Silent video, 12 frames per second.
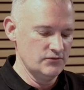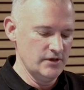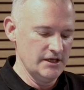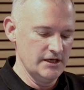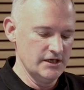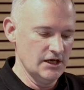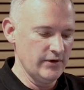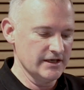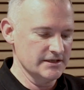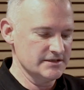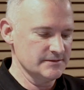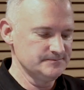really knowing
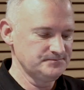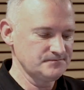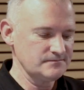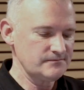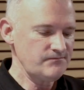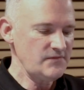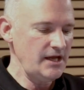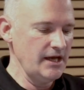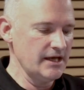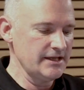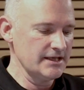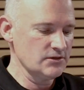it.
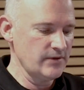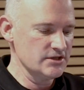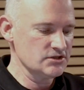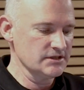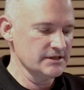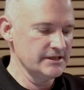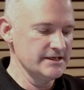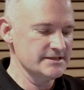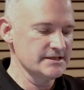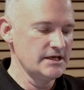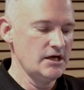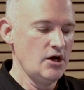And that question
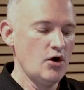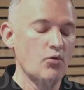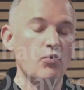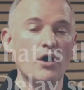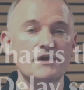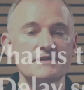is, what